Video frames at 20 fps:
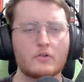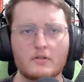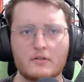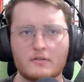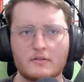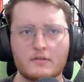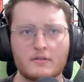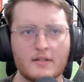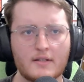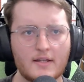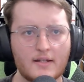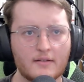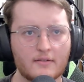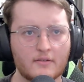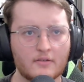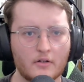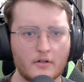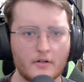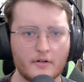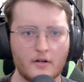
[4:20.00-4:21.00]
to get it
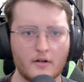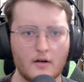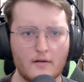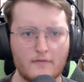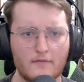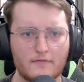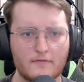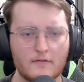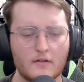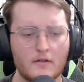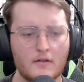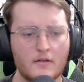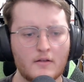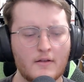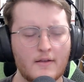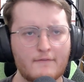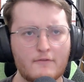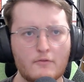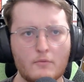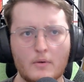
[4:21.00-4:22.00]
started off,
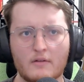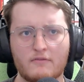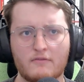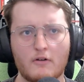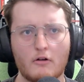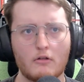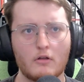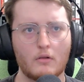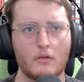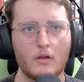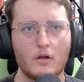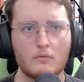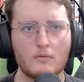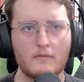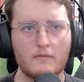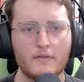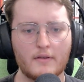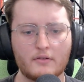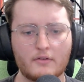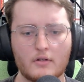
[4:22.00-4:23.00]
if you want to follow along with this,